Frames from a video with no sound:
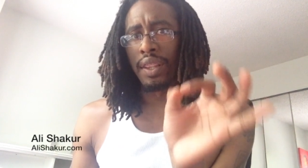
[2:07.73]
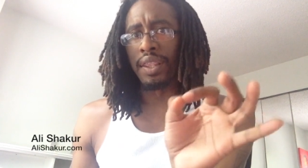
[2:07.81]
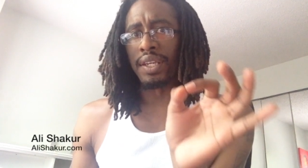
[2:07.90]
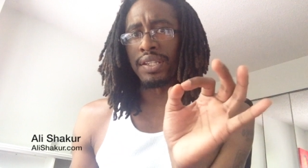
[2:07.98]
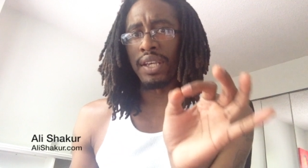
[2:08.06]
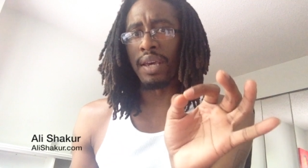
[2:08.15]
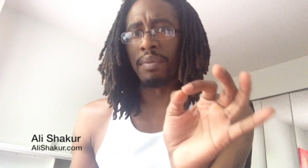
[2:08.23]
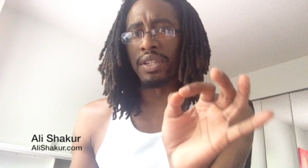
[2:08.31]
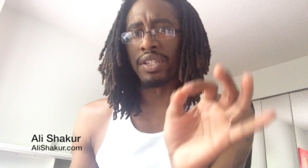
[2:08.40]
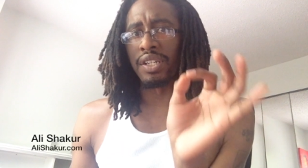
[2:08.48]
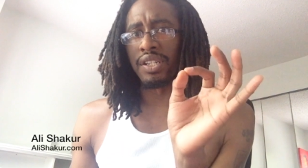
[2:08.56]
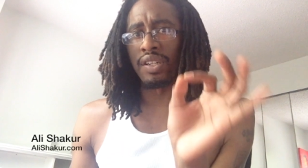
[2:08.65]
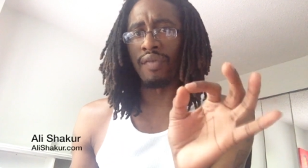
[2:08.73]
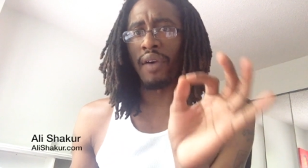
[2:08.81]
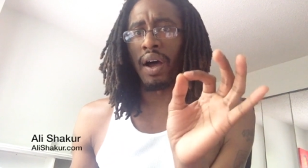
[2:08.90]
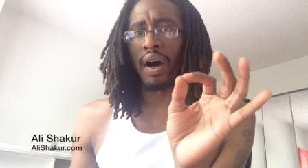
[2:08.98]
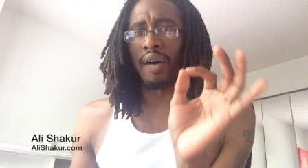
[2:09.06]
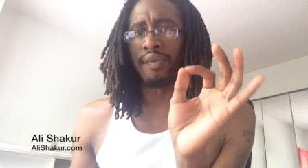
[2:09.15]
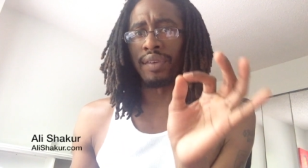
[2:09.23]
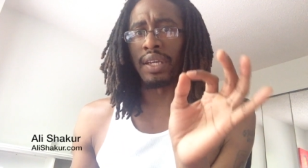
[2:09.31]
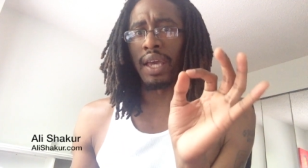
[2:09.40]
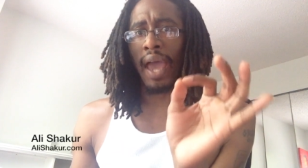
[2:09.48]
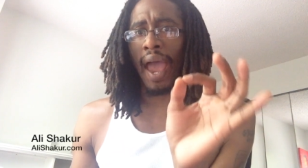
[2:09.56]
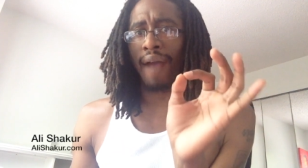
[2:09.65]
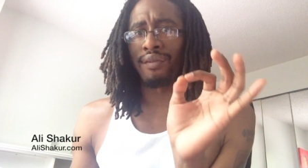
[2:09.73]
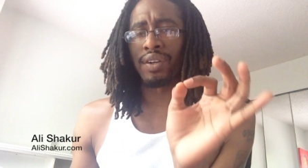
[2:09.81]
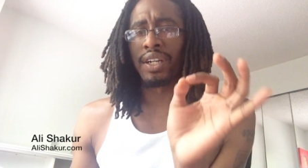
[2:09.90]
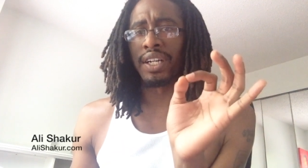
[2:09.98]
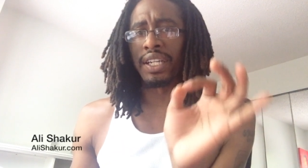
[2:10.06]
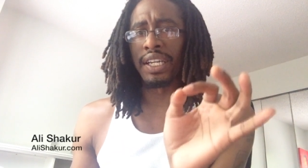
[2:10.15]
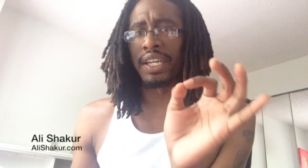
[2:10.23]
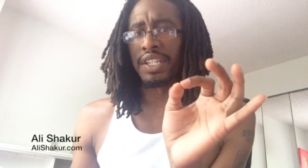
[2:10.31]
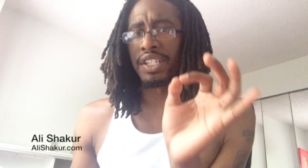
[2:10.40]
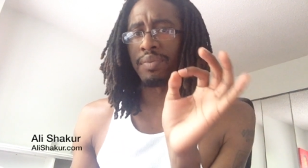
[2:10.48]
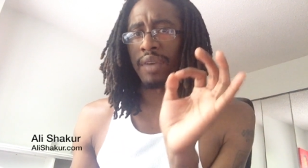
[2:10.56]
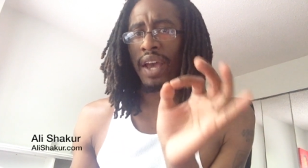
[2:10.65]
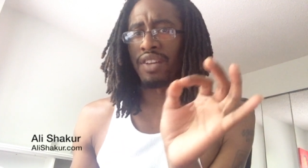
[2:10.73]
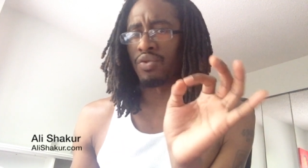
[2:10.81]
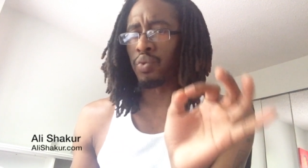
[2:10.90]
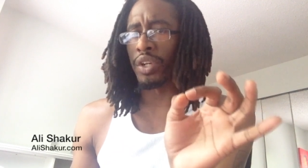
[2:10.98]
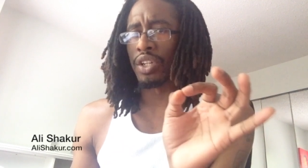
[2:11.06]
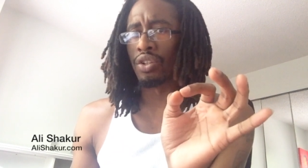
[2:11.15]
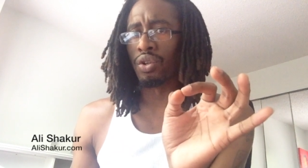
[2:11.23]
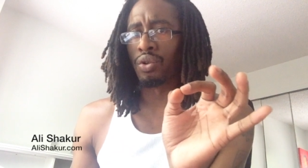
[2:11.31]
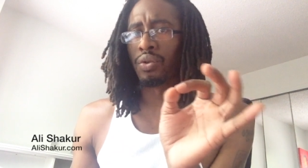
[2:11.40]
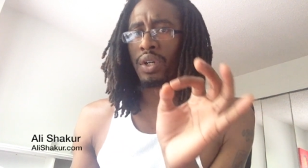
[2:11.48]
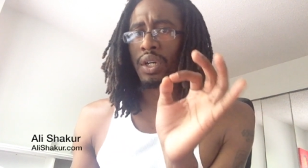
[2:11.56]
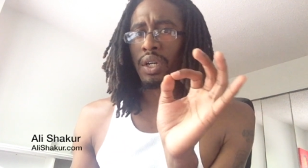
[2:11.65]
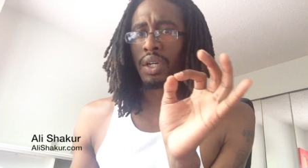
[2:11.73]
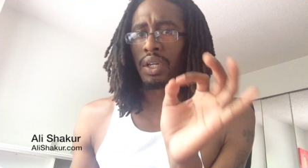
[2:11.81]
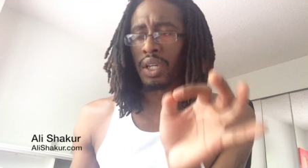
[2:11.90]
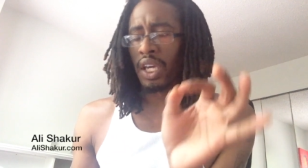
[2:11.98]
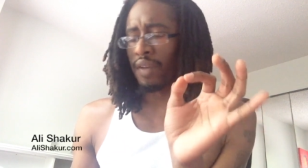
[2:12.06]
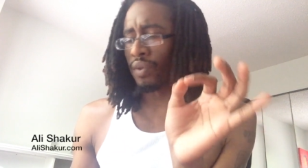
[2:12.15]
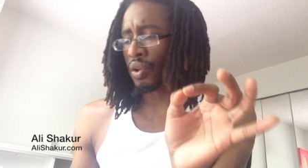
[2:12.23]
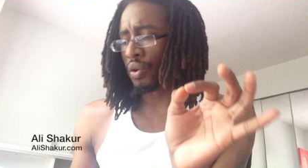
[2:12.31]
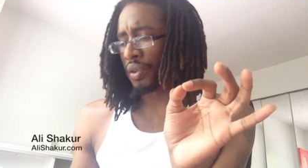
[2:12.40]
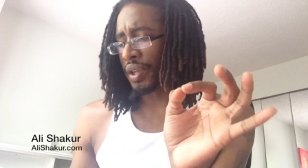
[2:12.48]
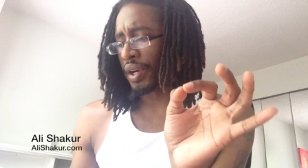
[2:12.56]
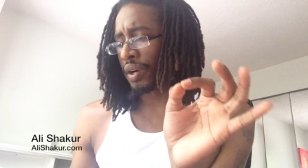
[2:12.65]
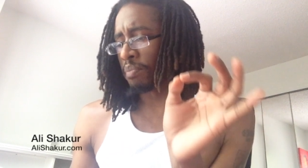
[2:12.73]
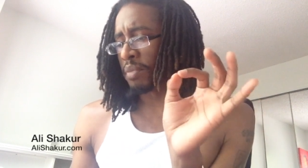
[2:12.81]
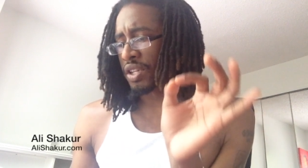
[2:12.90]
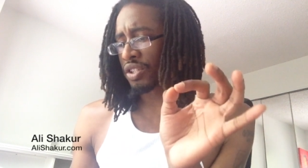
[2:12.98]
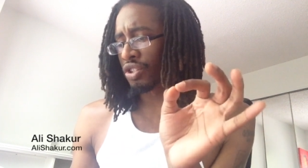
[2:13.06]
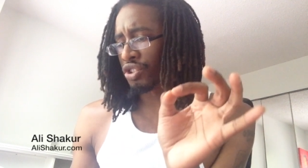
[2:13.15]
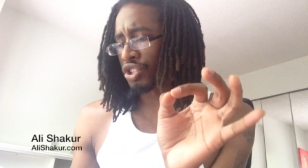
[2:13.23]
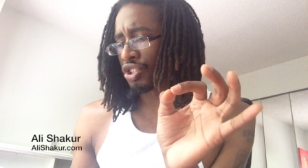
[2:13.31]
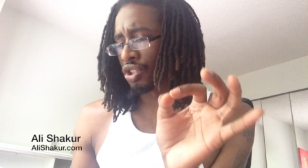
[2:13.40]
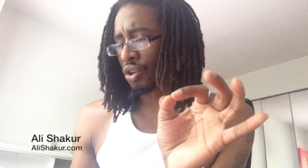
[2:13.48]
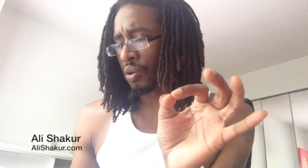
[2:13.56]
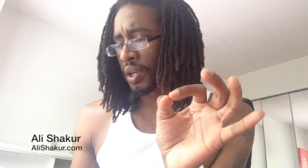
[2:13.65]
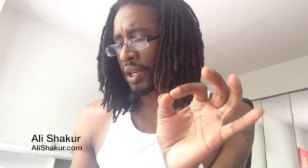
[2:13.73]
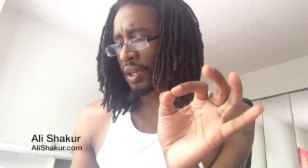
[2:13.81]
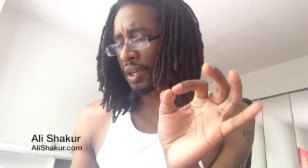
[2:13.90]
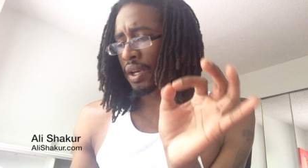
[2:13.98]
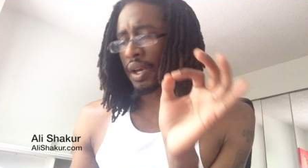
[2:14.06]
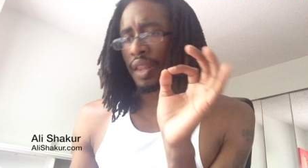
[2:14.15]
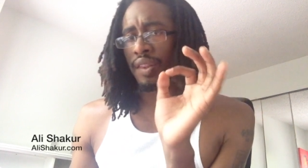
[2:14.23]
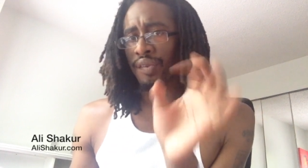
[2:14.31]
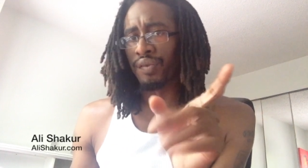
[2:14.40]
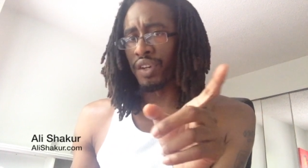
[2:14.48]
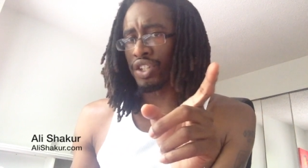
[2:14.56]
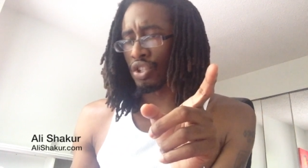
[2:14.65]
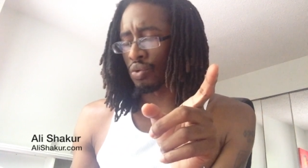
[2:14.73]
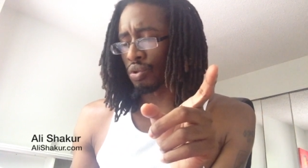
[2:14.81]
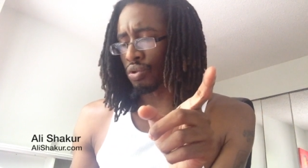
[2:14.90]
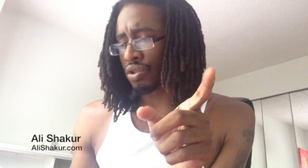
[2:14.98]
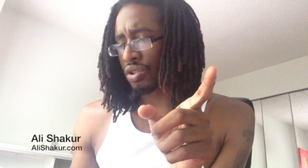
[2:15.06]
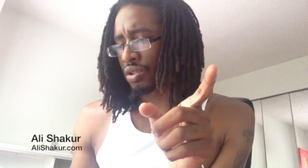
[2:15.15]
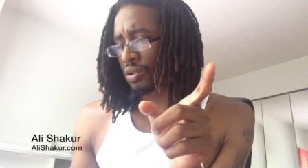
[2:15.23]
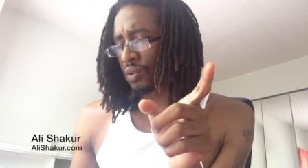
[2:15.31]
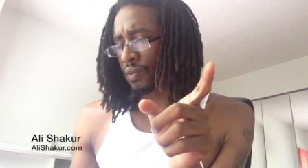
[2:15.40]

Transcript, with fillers: these images of, of Africa and Egypt as we do, even though they're misconstruing the visuals.